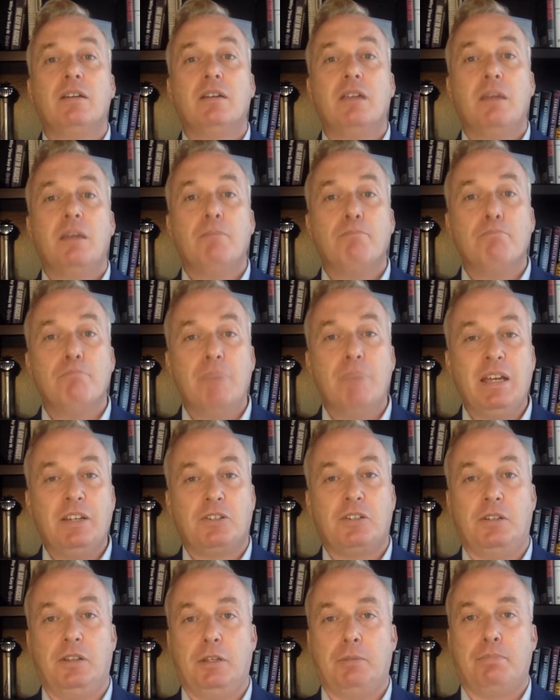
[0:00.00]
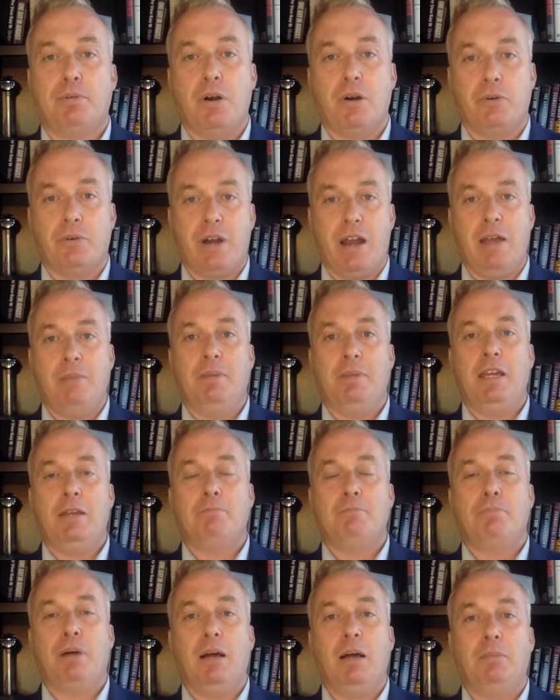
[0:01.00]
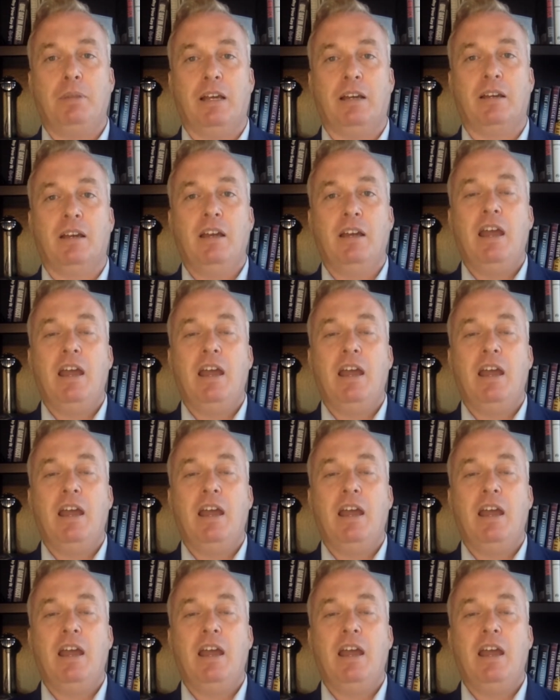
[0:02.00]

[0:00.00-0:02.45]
mentioned the program in public.